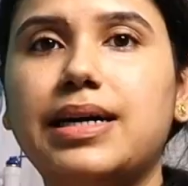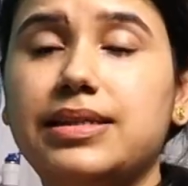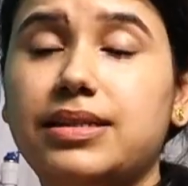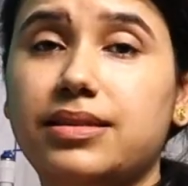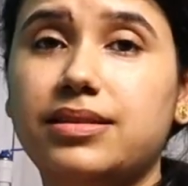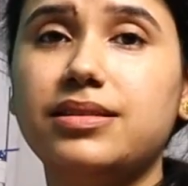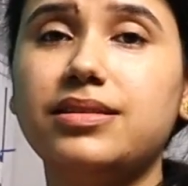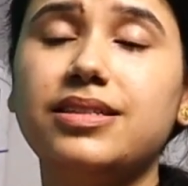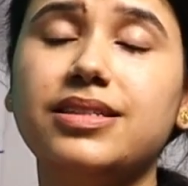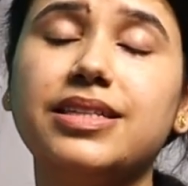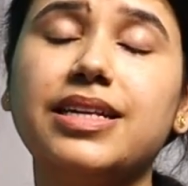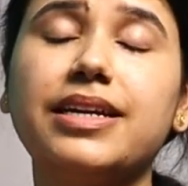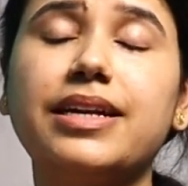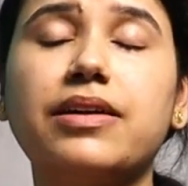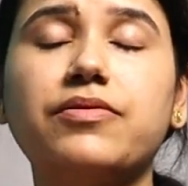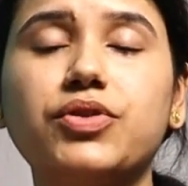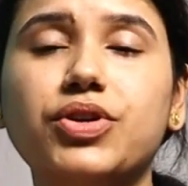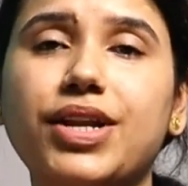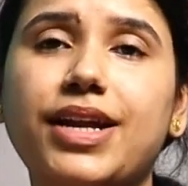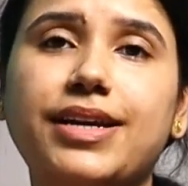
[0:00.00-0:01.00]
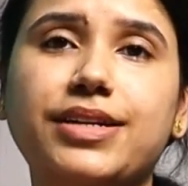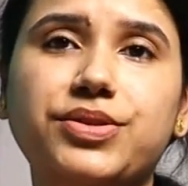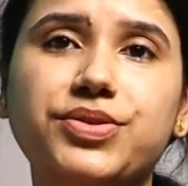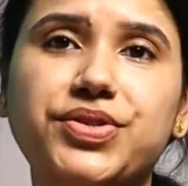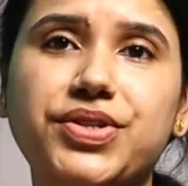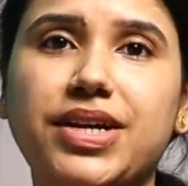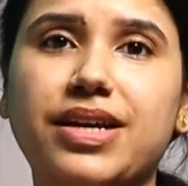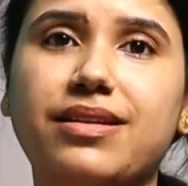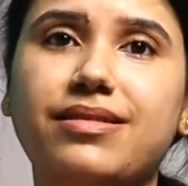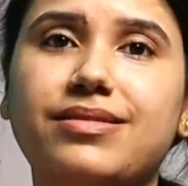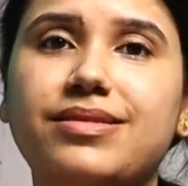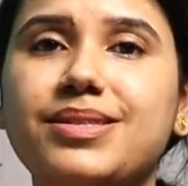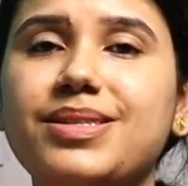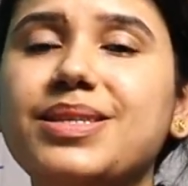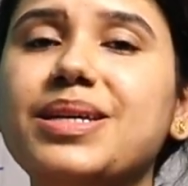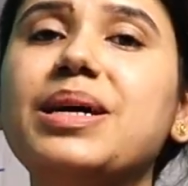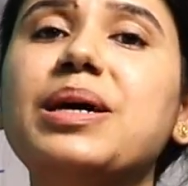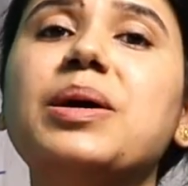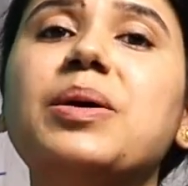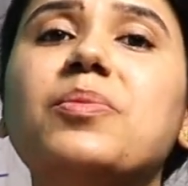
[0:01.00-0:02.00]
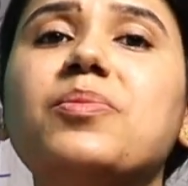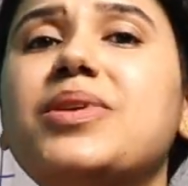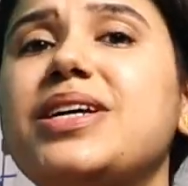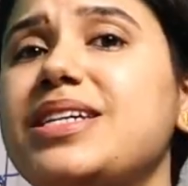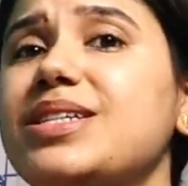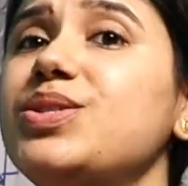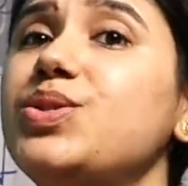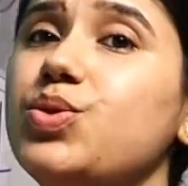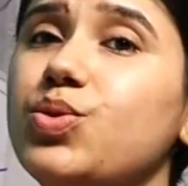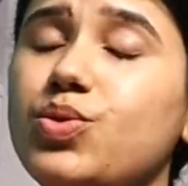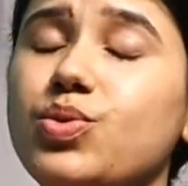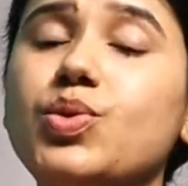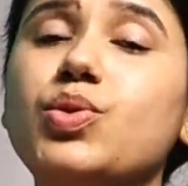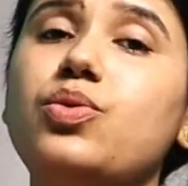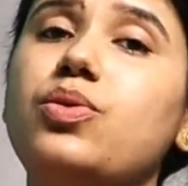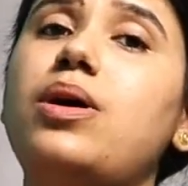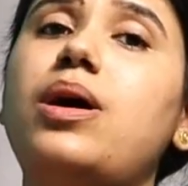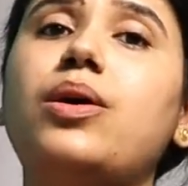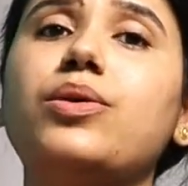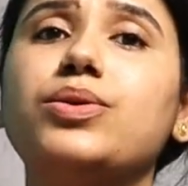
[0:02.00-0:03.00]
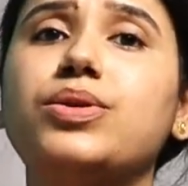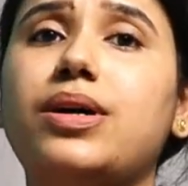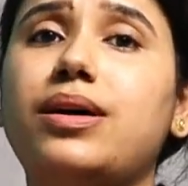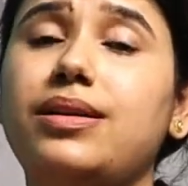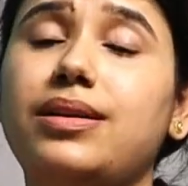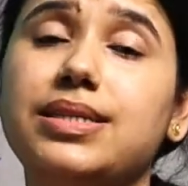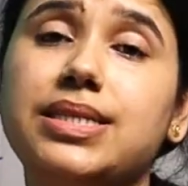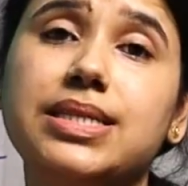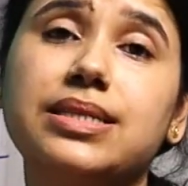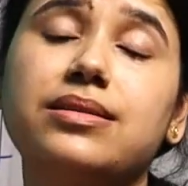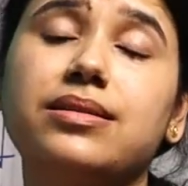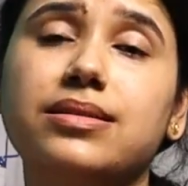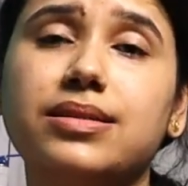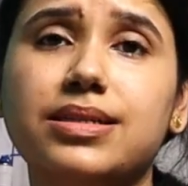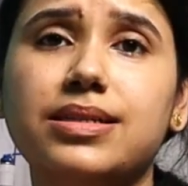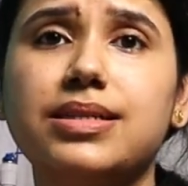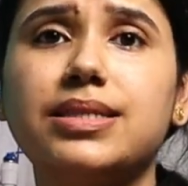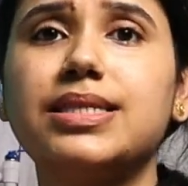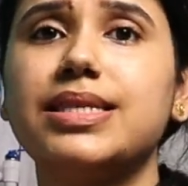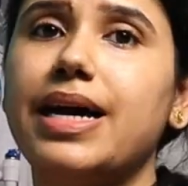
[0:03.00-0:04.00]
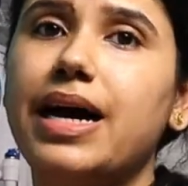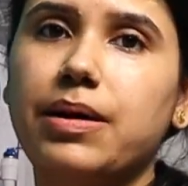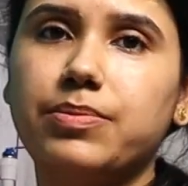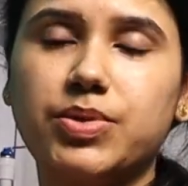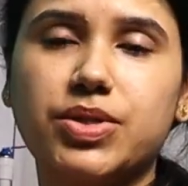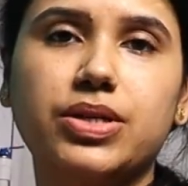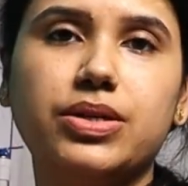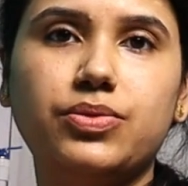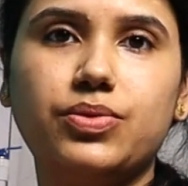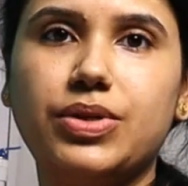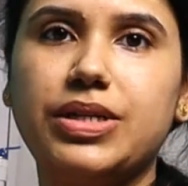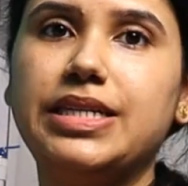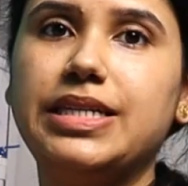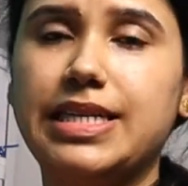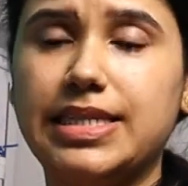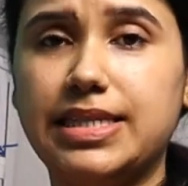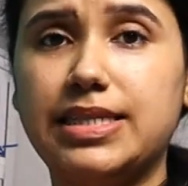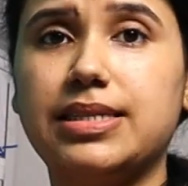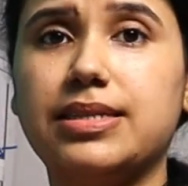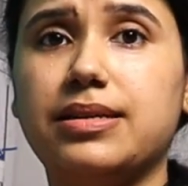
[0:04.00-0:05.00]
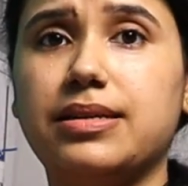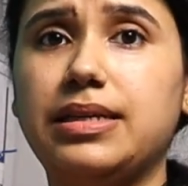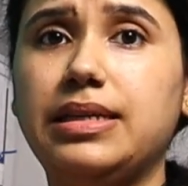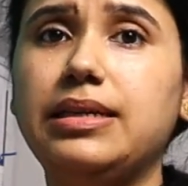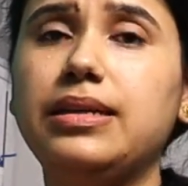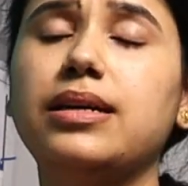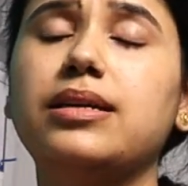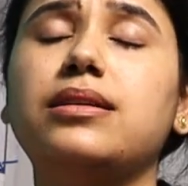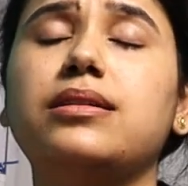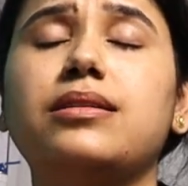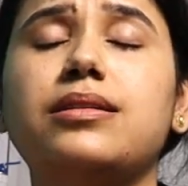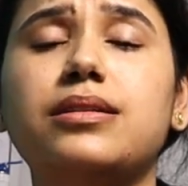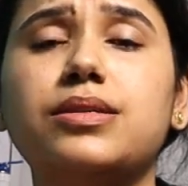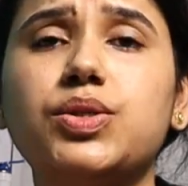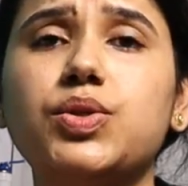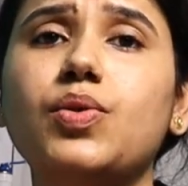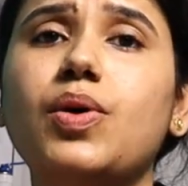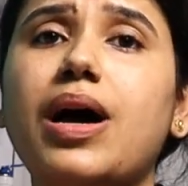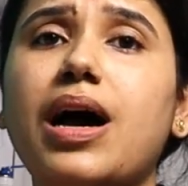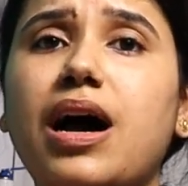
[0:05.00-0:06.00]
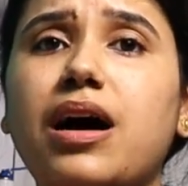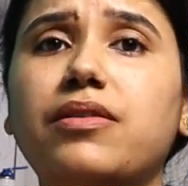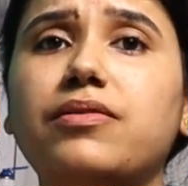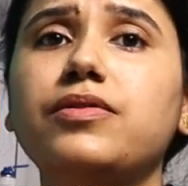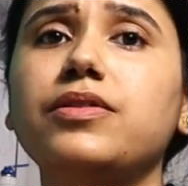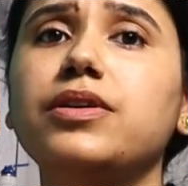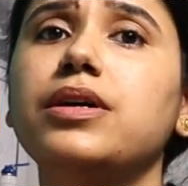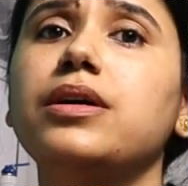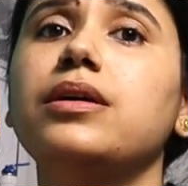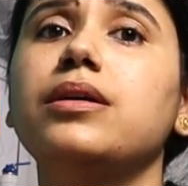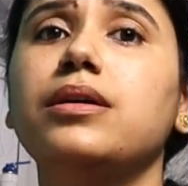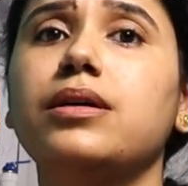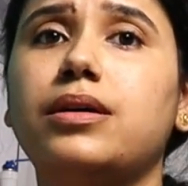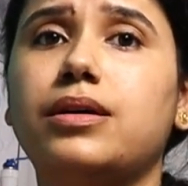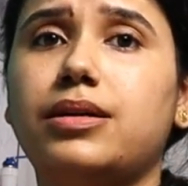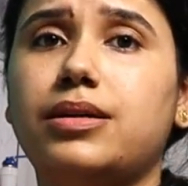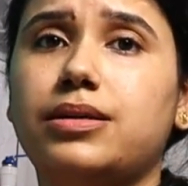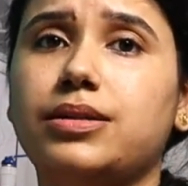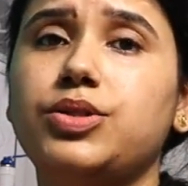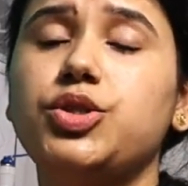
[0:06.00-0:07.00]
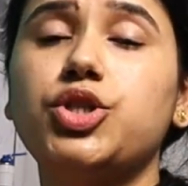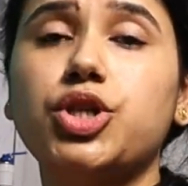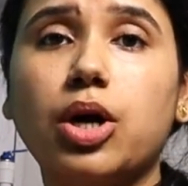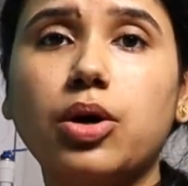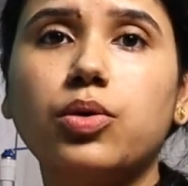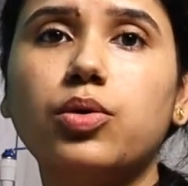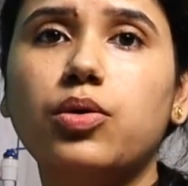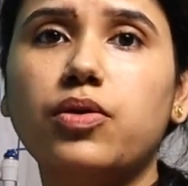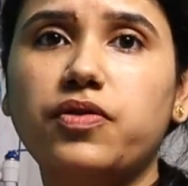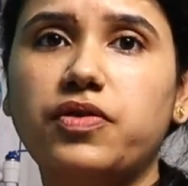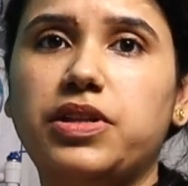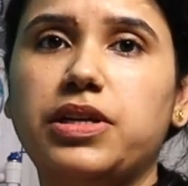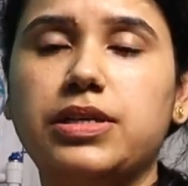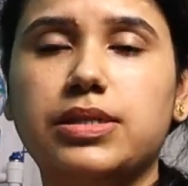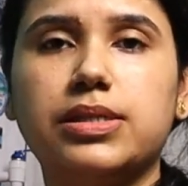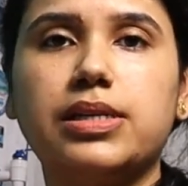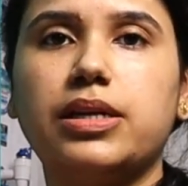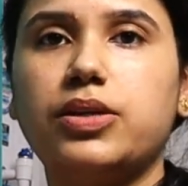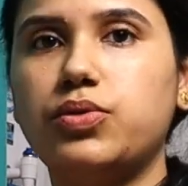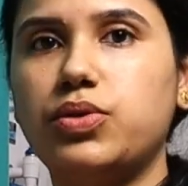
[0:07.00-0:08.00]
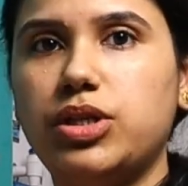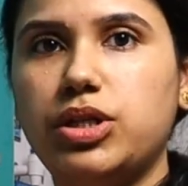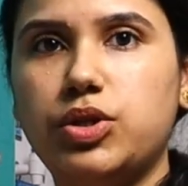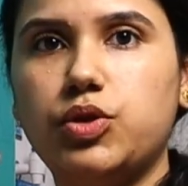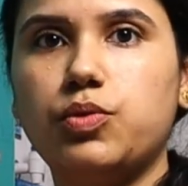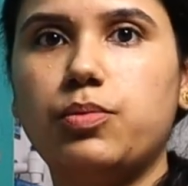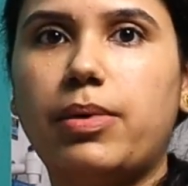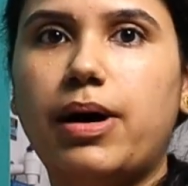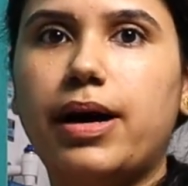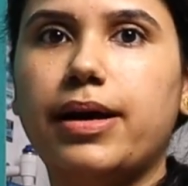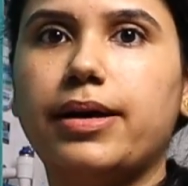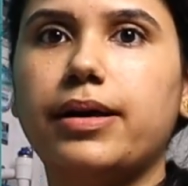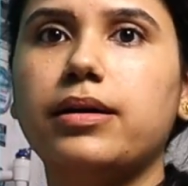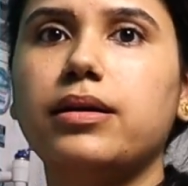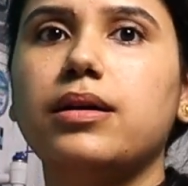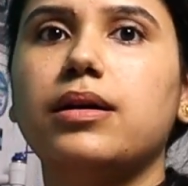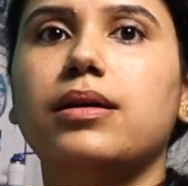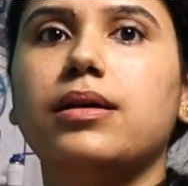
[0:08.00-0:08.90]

Another thing that I would like to tell is, please don't go out unless and until it's absolutely necessary, and unless you have a chunk of things that you need to buy.